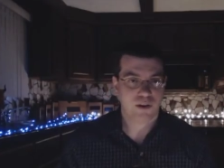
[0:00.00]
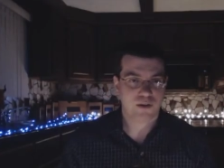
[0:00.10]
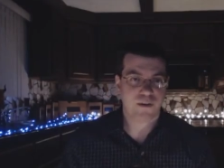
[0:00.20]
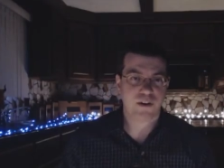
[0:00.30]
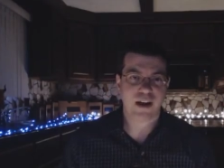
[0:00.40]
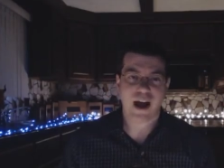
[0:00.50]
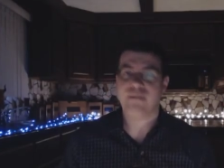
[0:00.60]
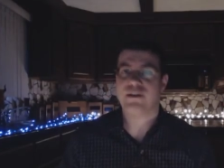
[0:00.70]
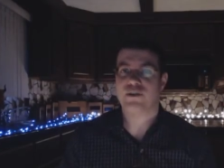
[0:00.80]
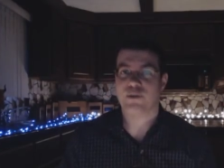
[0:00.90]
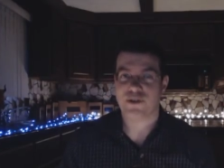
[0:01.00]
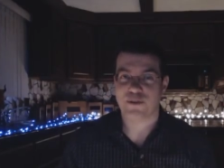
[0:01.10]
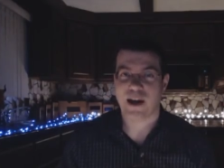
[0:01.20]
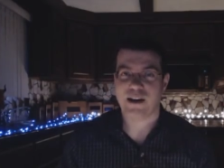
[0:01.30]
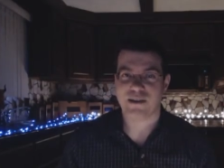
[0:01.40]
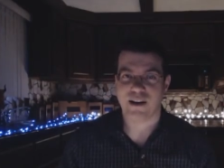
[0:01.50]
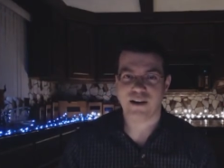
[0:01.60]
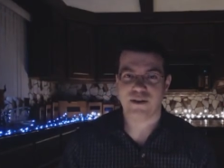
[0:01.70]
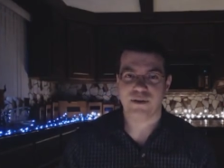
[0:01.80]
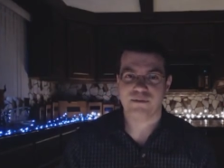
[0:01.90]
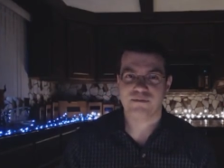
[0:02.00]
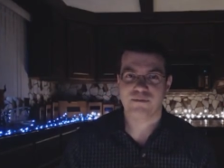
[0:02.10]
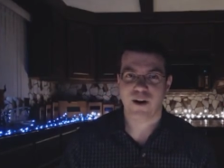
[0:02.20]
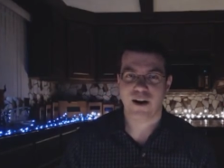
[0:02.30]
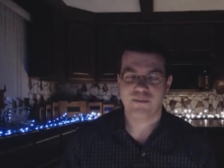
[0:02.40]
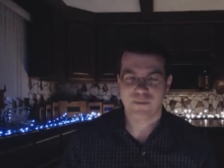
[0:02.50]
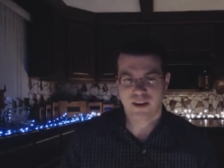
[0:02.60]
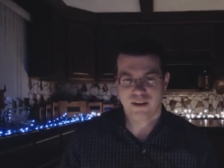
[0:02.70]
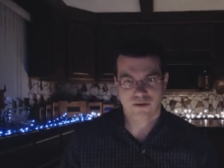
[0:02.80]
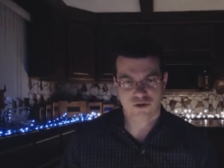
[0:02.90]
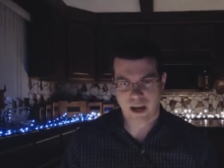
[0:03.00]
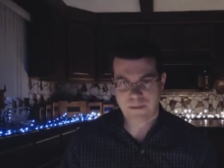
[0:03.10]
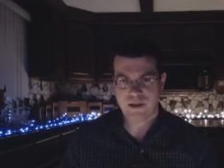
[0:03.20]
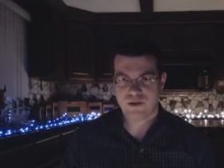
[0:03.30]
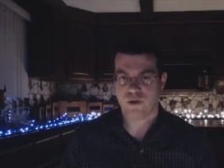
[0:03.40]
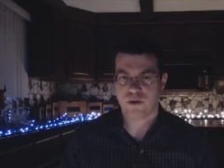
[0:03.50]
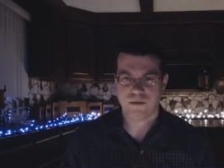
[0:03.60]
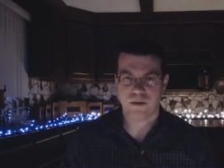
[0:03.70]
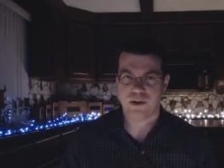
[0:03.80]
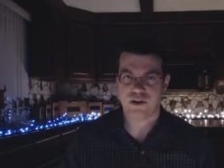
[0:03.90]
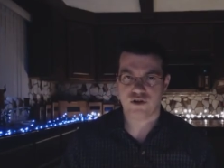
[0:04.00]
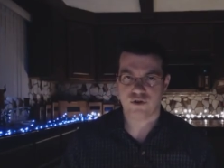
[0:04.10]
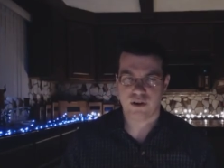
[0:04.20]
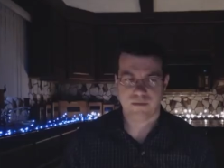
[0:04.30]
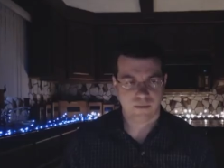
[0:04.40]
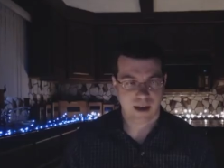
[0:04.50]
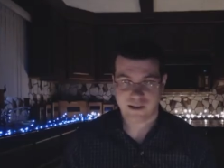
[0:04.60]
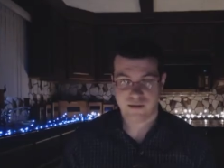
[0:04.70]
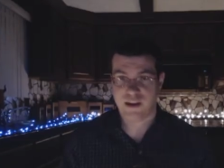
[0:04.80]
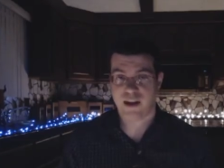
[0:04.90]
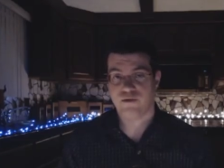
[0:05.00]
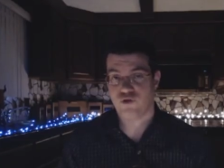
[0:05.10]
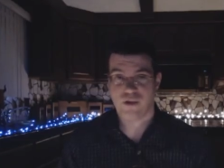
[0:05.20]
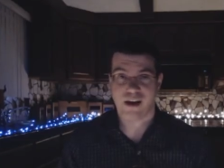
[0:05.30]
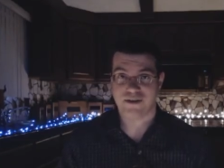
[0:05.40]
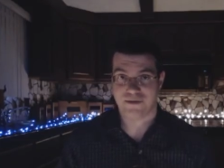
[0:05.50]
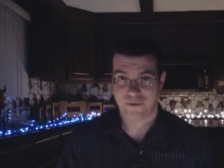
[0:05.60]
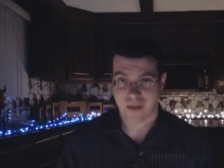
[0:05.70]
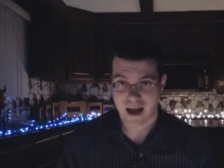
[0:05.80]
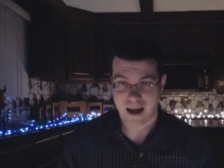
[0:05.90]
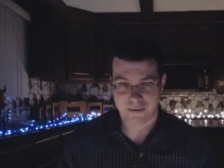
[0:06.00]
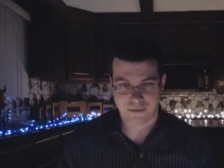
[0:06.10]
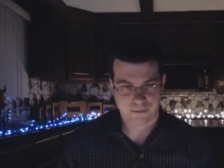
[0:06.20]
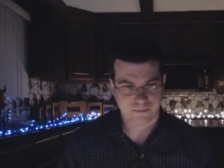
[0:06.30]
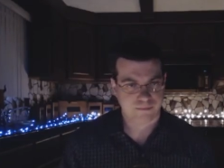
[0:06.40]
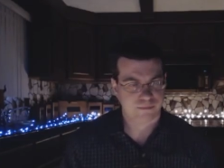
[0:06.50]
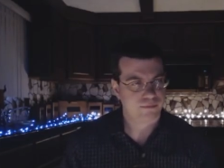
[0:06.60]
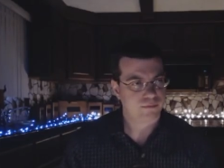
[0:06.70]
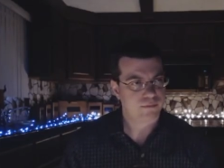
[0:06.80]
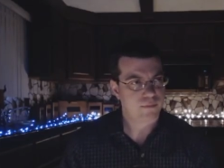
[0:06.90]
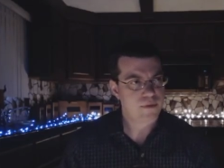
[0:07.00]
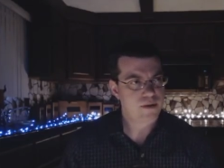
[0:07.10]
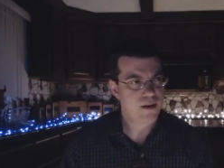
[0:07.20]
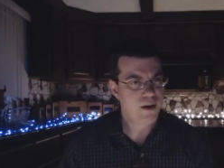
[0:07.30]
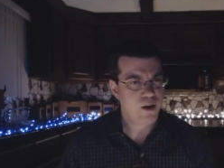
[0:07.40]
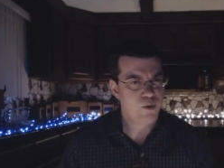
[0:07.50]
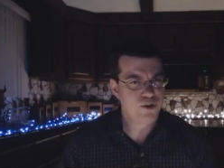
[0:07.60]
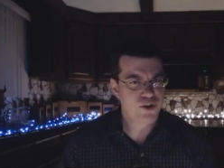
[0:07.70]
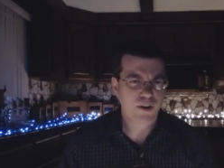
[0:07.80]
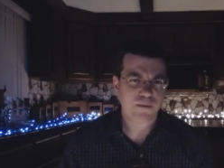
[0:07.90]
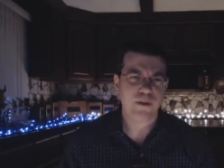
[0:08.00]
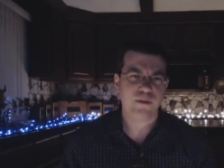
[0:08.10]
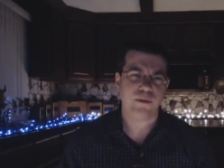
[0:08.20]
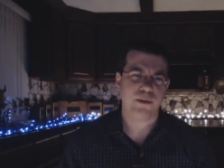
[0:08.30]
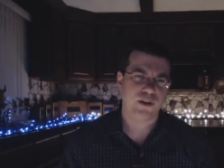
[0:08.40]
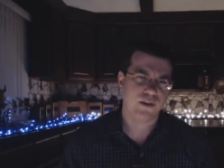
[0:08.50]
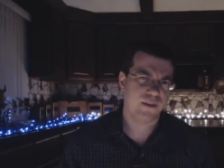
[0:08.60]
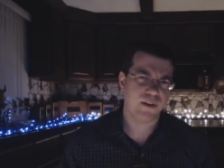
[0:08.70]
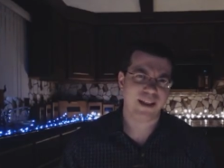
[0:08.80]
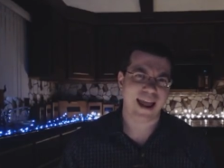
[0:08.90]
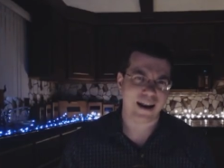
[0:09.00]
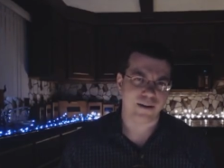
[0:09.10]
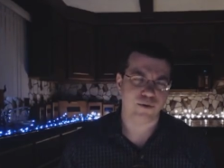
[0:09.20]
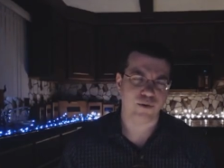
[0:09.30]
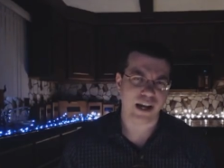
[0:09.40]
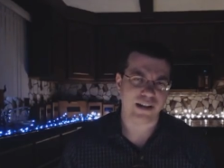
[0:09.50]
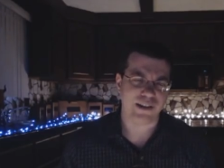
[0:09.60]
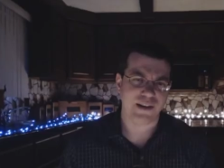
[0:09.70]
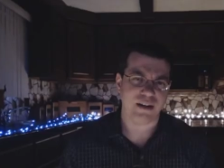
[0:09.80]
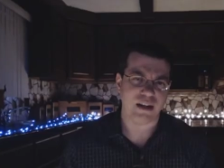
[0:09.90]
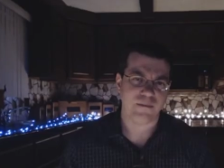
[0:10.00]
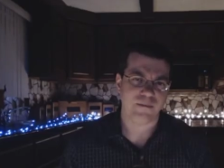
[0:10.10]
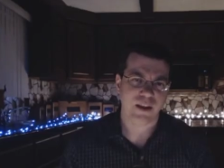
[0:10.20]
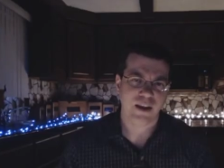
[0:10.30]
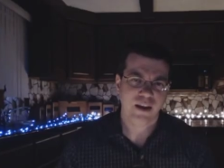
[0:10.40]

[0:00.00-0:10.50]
Well, it's fairly obvious what this man is arguing, right? The Japanese horror film industry, as of the end of two thousand five, was suffering from a severe lack of creativity.